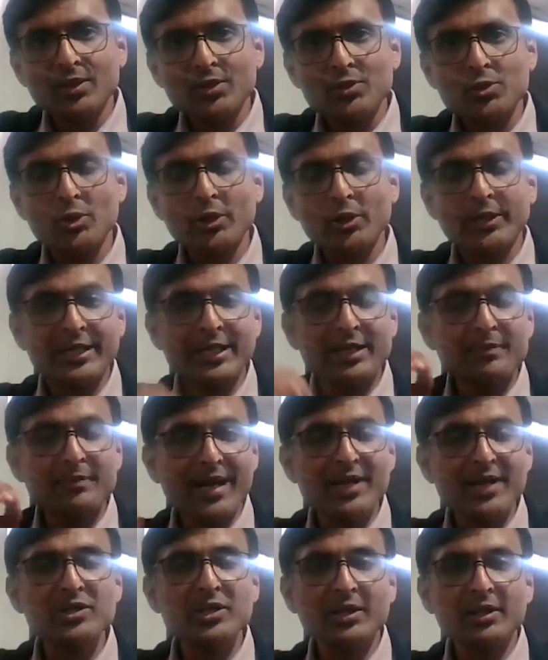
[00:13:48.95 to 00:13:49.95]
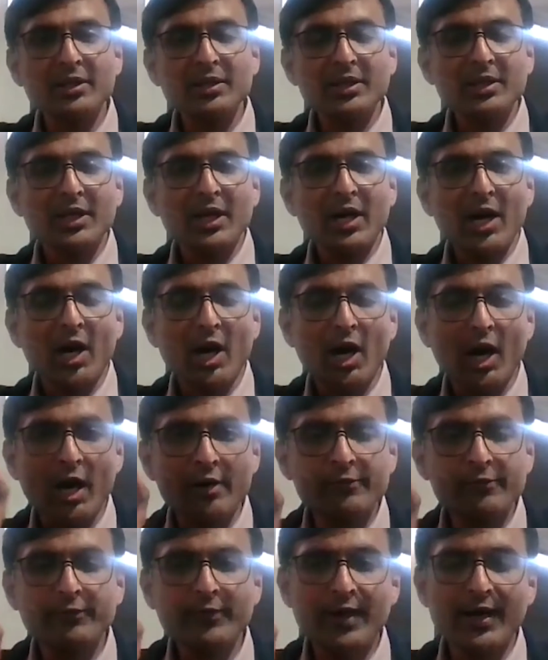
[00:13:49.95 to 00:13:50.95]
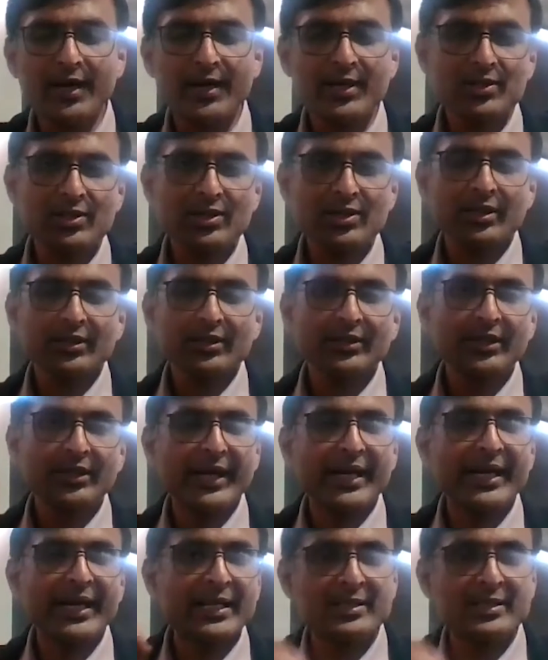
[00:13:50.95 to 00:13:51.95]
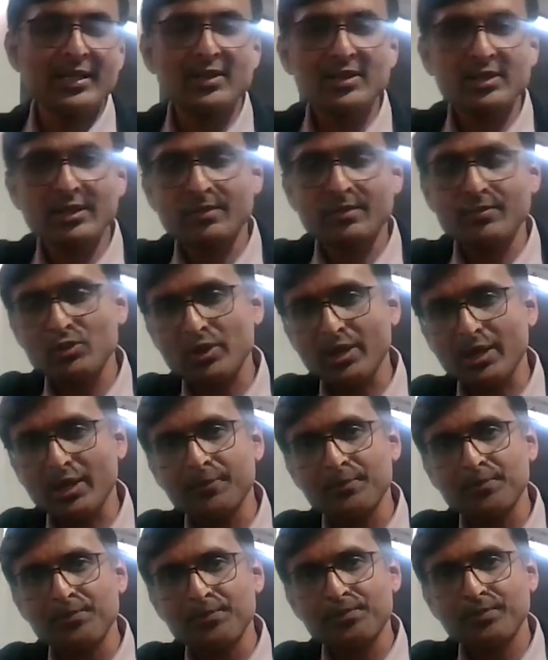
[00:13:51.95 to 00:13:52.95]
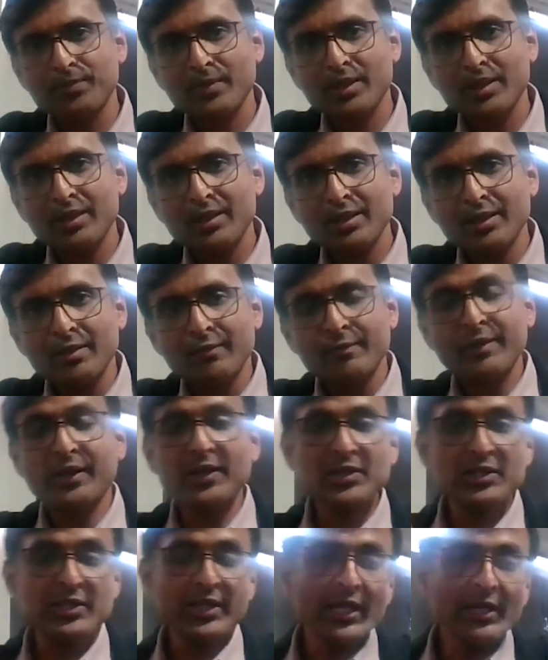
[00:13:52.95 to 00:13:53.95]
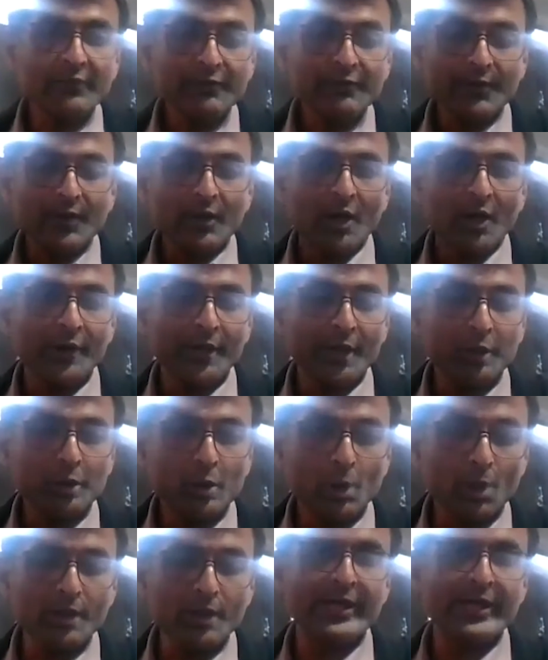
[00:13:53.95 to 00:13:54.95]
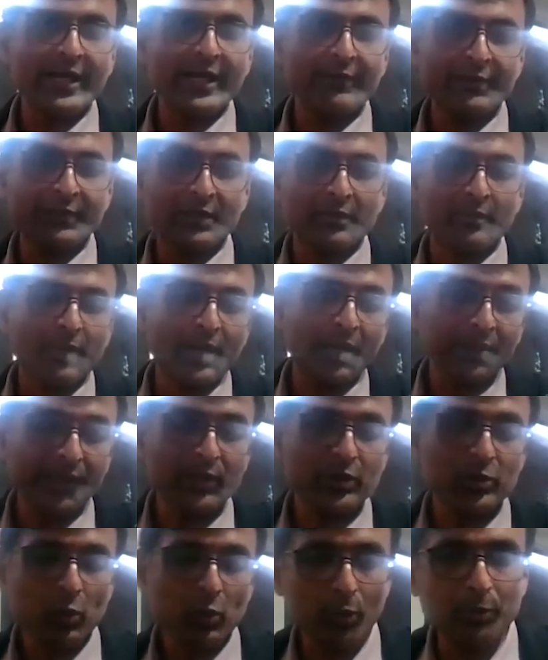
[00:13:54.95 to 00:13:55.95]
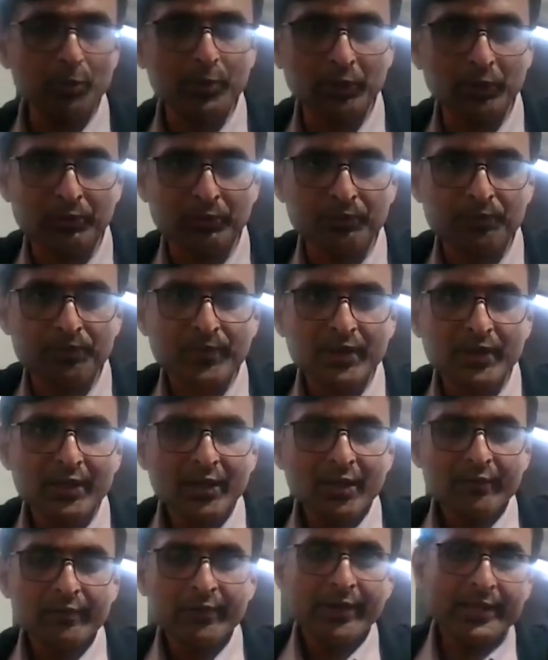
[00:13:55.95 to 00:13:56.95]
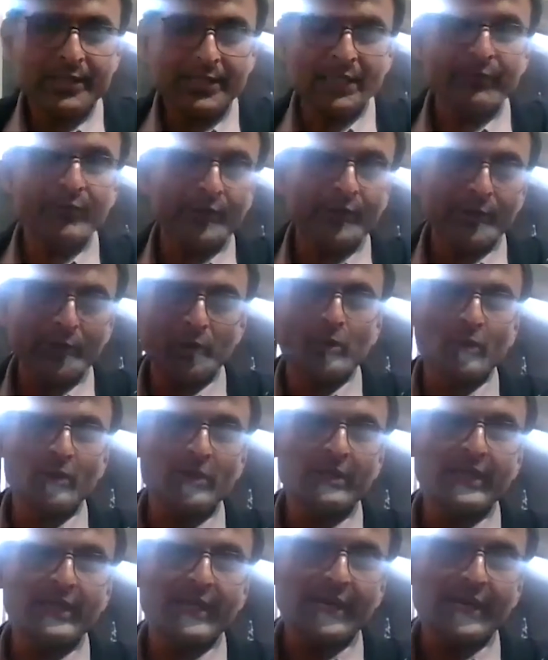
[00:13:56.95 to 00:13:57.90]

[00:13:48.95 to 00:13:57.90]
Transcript: So you can imagine how fast the trading systems are. We receive on a good day when the markets open, we receive on a good